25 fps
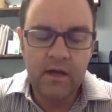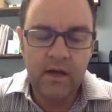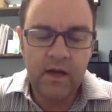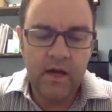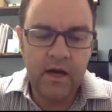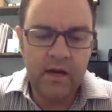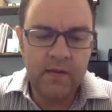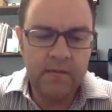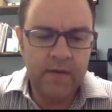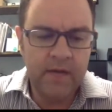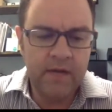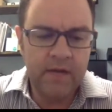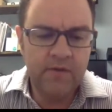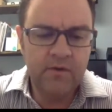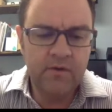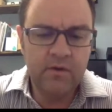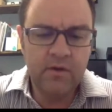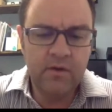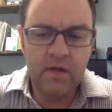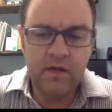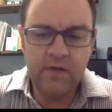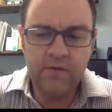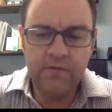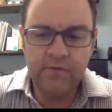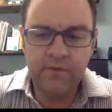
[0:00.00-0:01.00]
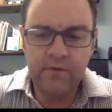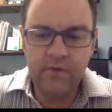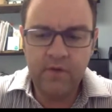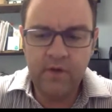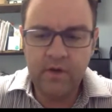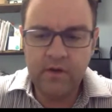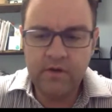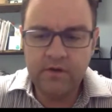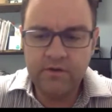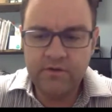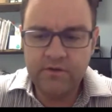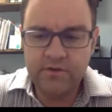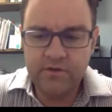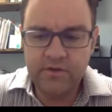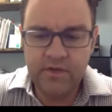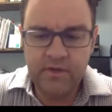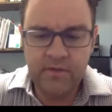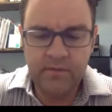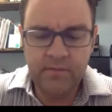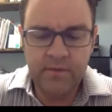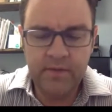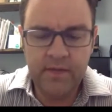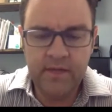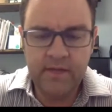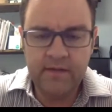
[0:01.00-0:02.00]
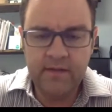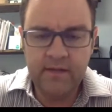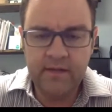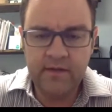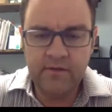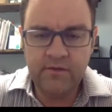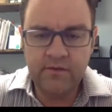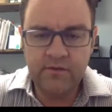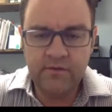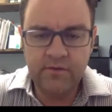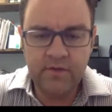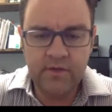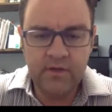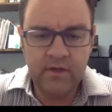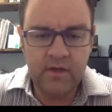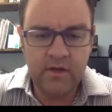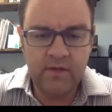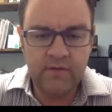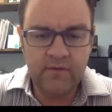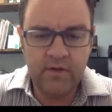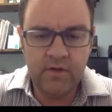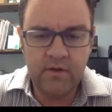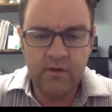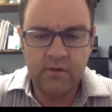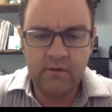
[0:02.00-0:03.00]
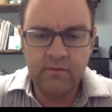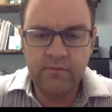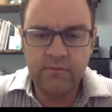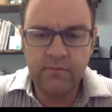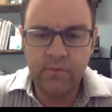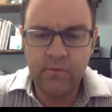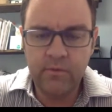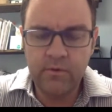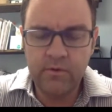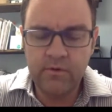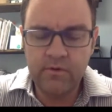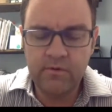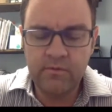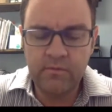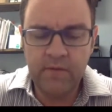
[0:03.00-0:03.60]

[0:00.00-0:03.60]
I do a lot of full arch implant dentistry, a lot of all-on-4s.